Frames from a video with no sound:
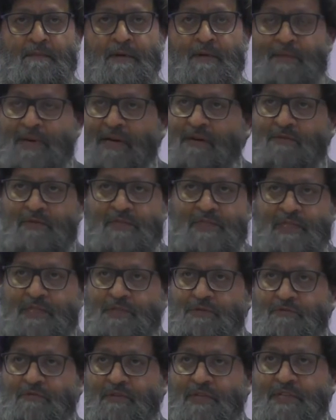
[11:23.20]
about
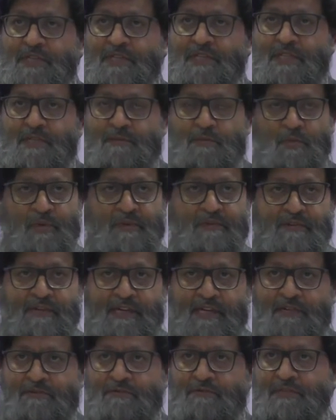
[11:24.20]
sexual relationships, whether
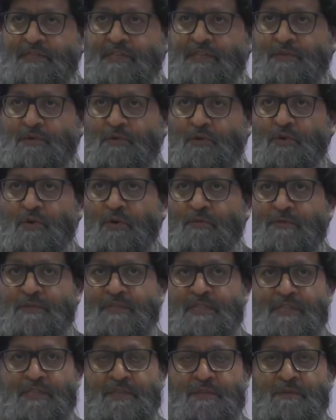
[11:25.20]
they're heterosexual or
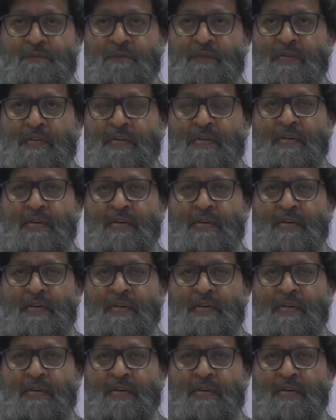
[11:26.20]
homosexual,